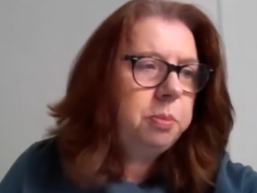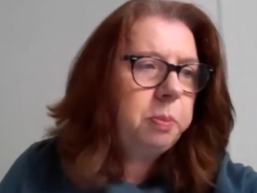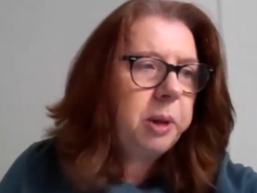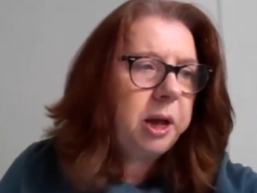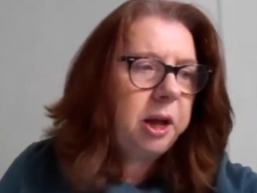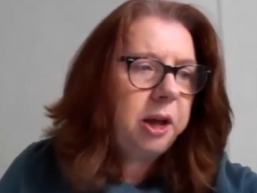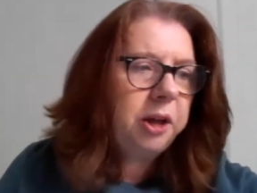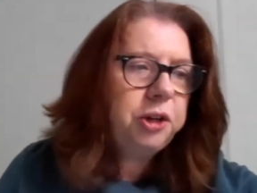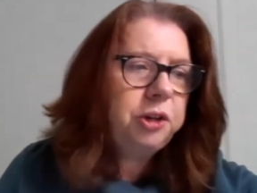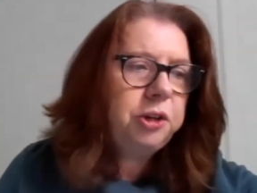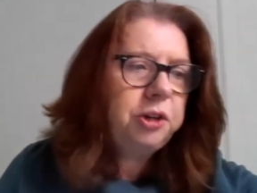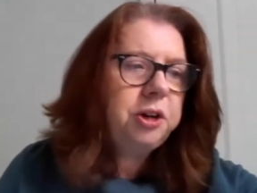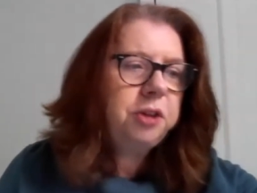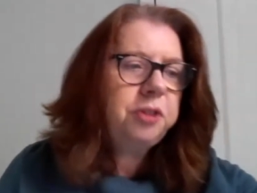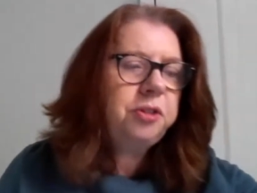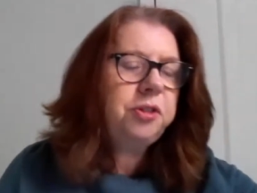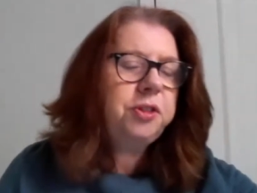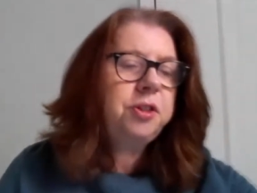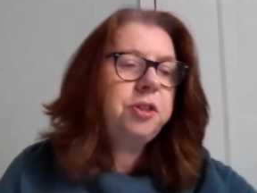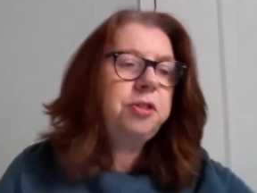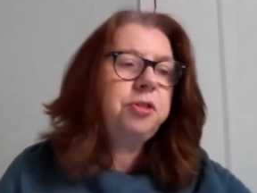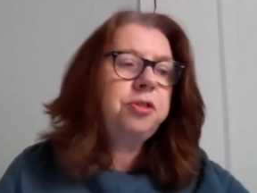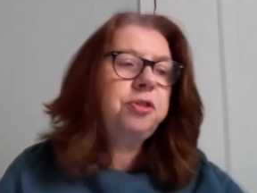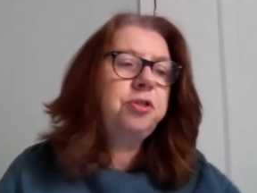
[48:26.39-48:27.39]
but, you know,
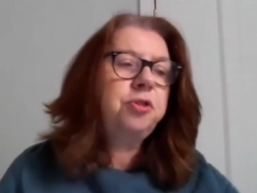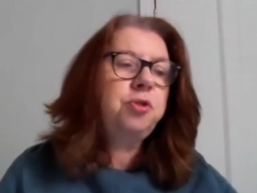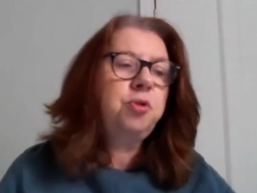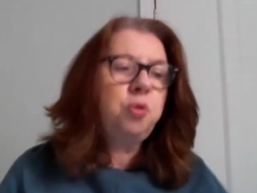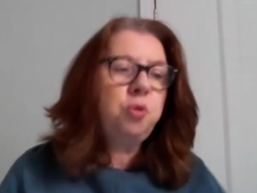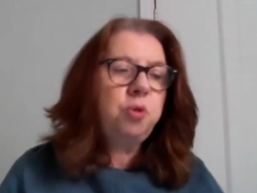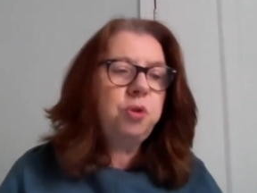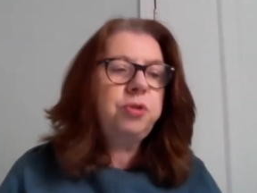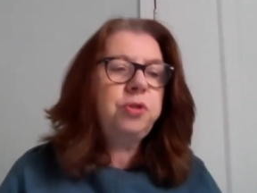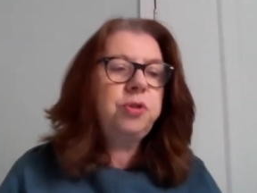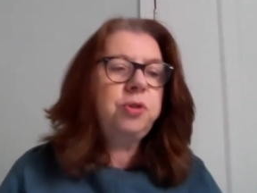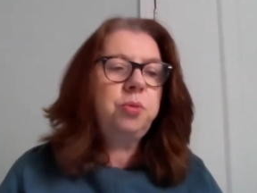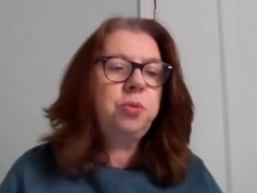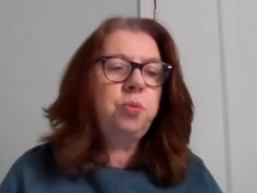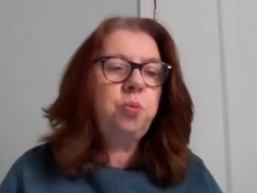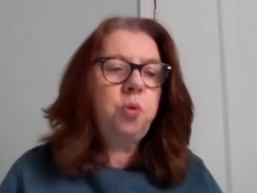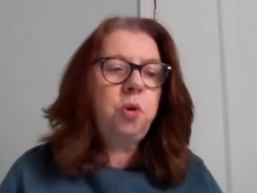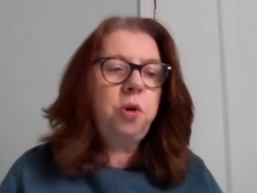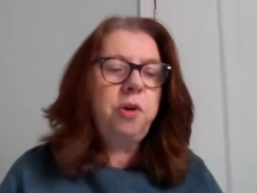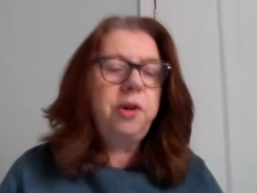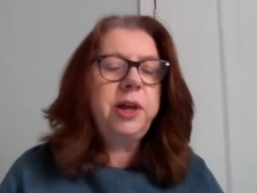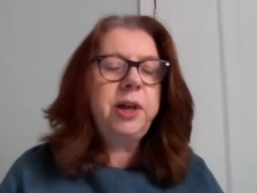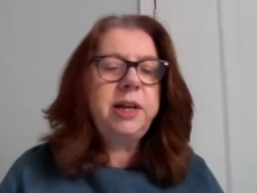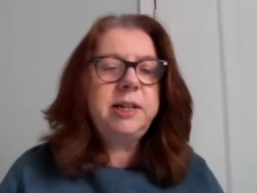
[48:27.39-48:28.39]
the thought that
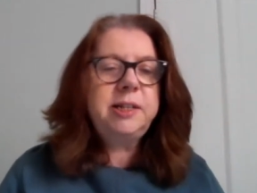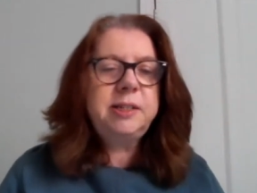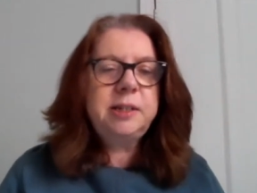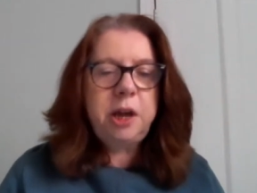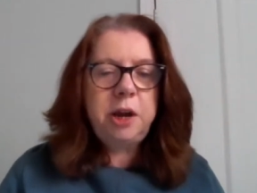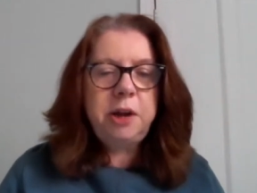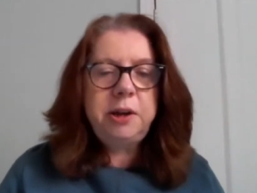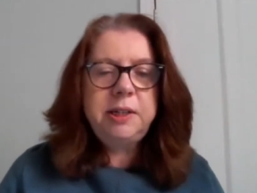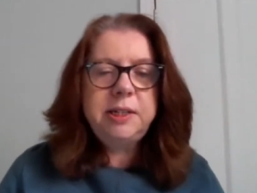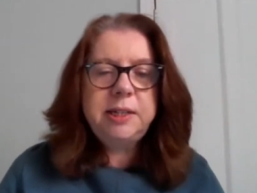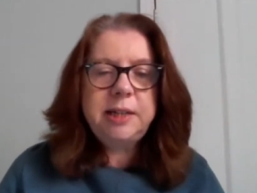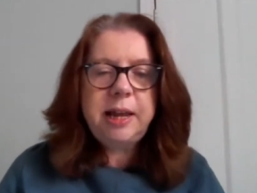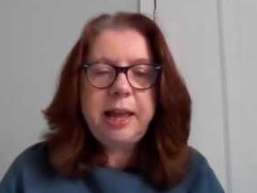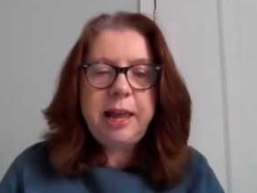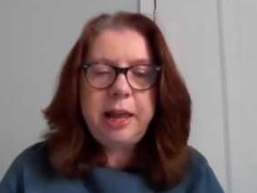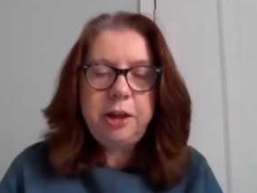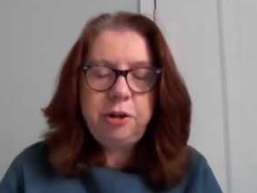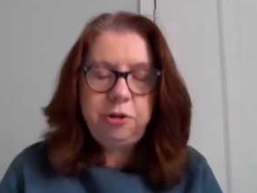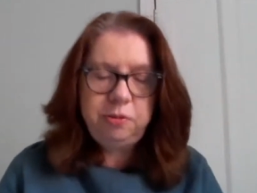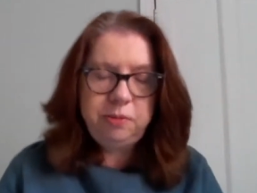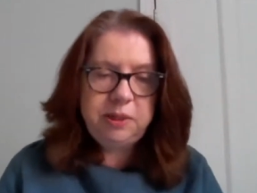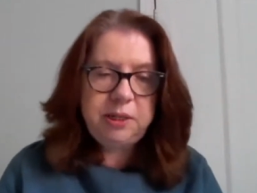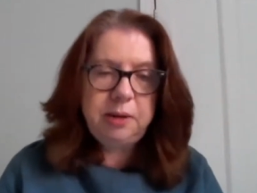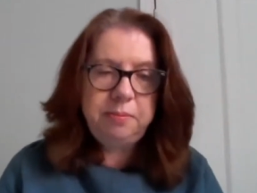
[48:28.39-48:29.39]
what is going to
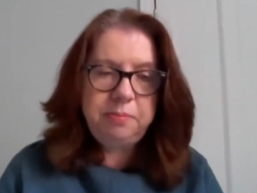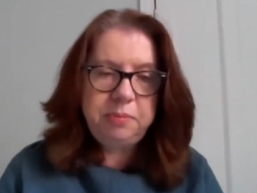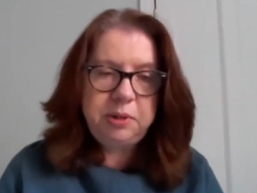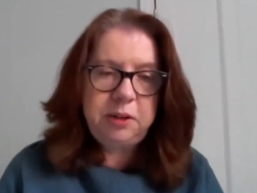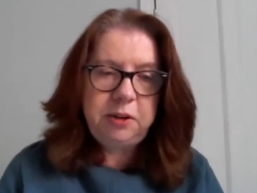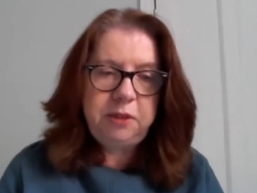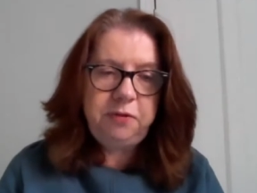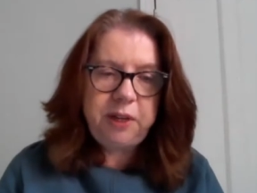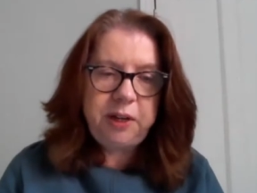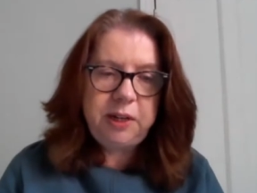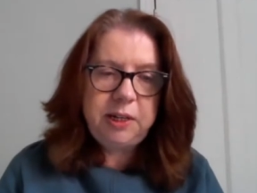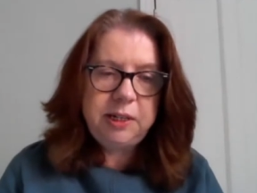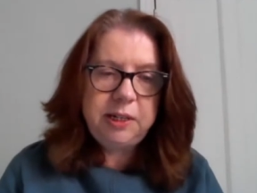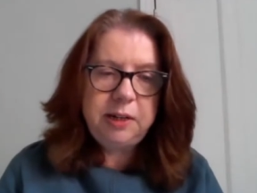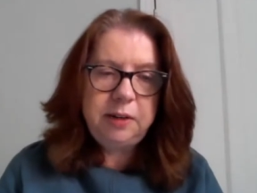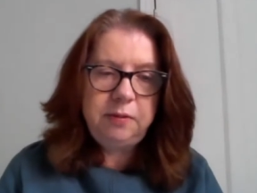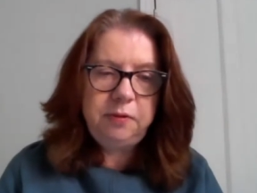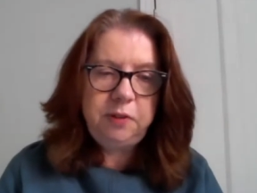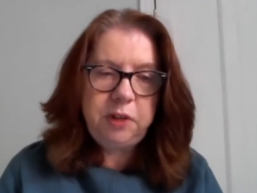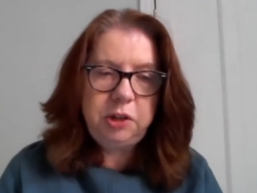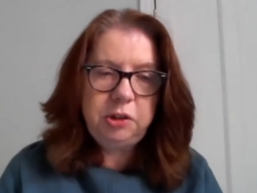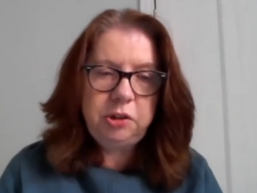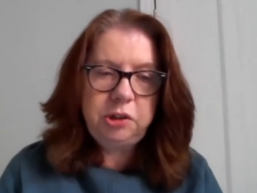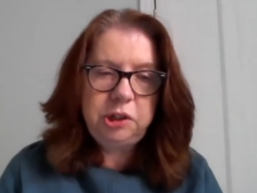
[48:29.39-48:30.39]
help somebody facing
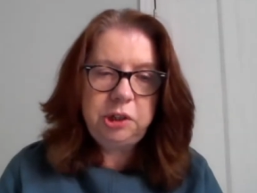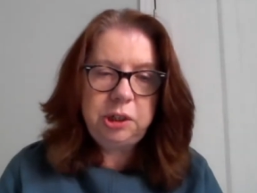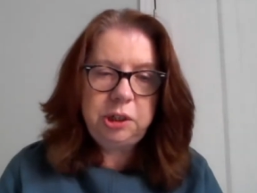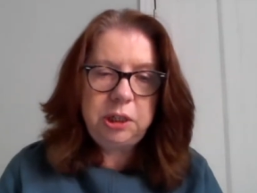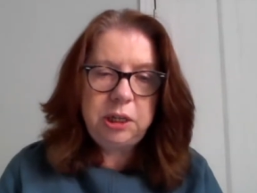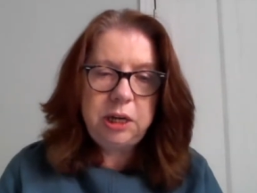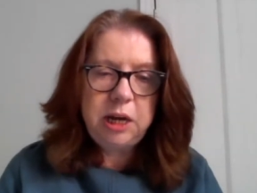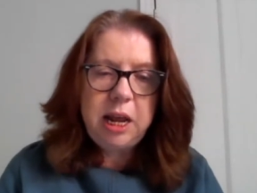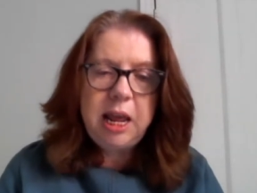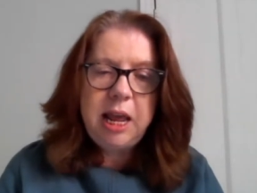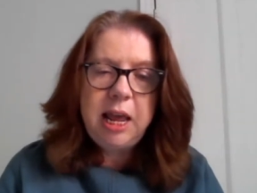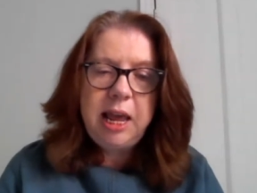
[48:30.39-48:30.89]
eviction